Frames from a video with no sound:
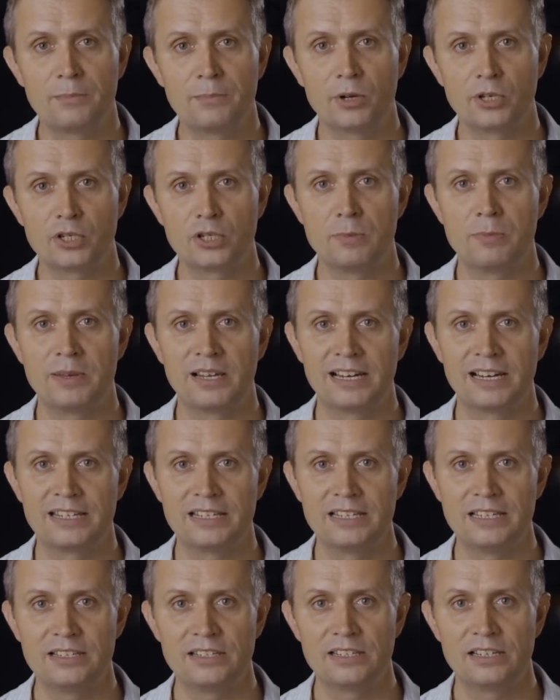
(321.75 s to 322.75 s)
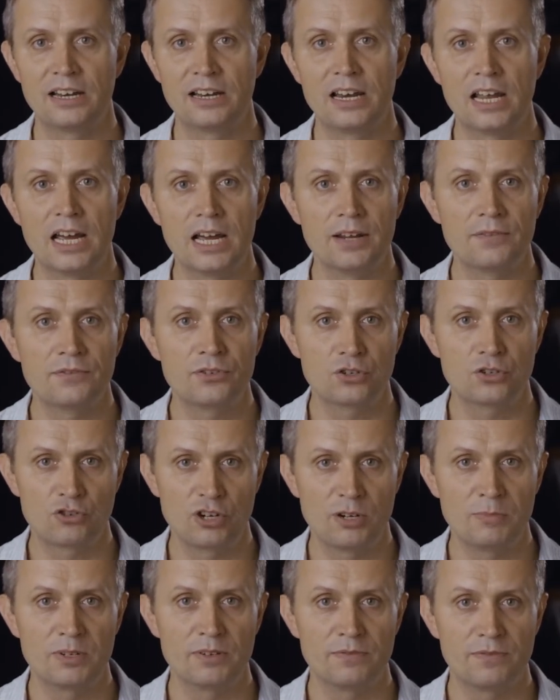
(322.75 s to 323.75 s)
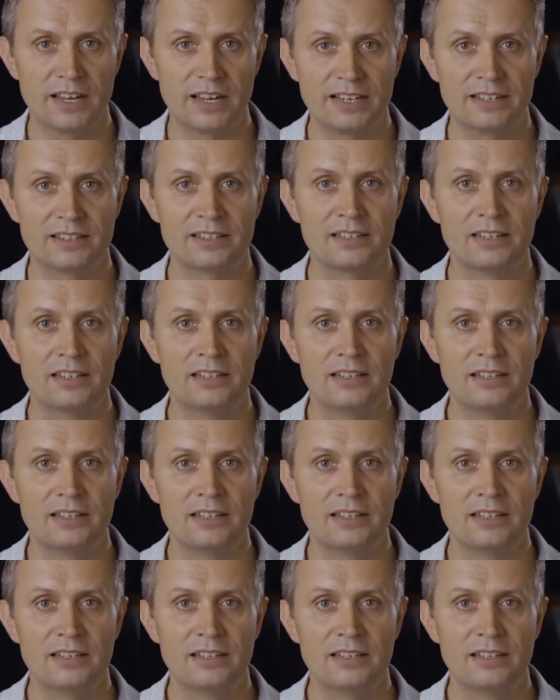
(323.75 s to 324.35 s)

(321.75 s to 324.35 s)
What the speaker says: possibilities in a live streamed event